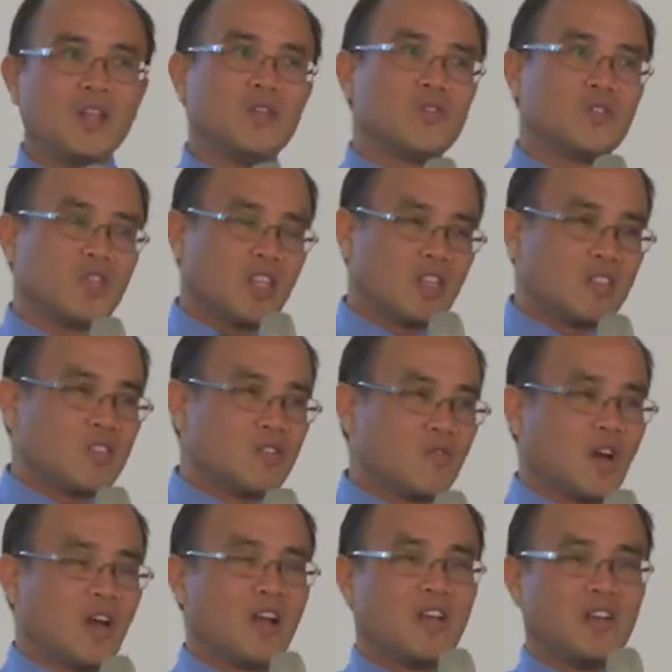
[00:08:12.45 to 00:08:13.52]
you
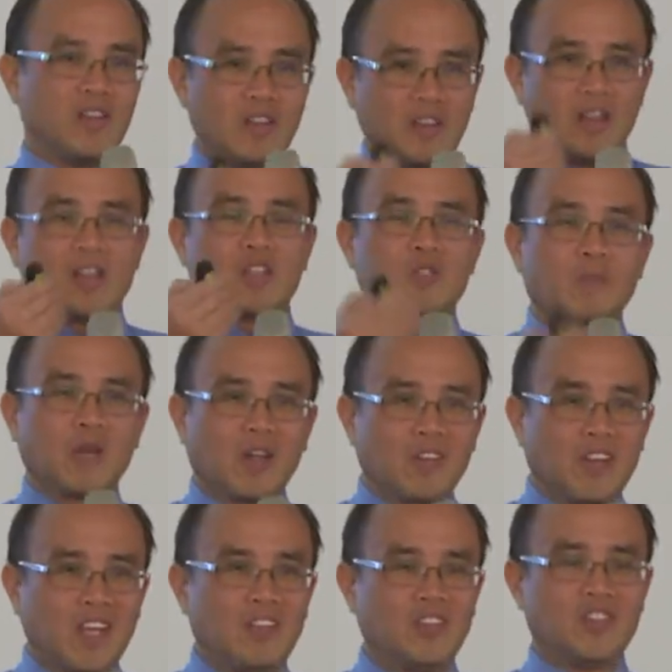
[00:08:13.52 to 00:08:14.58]
satisfy the
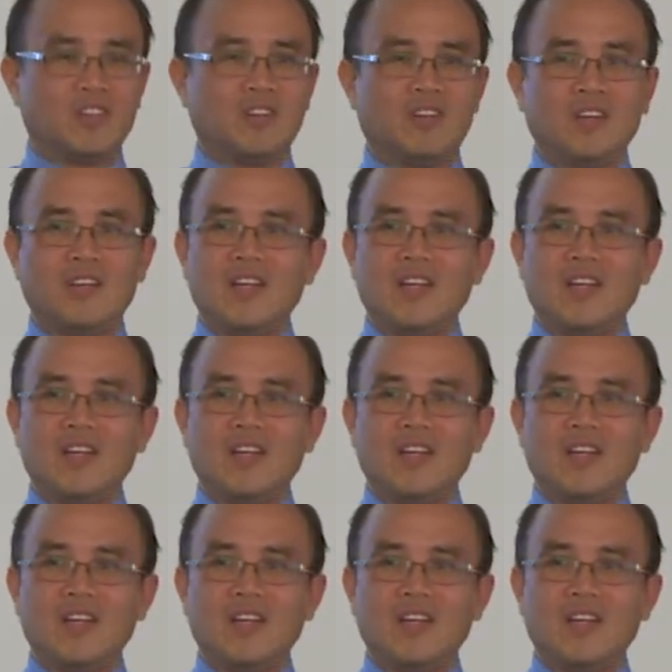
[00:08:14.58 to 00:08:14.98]
expectation,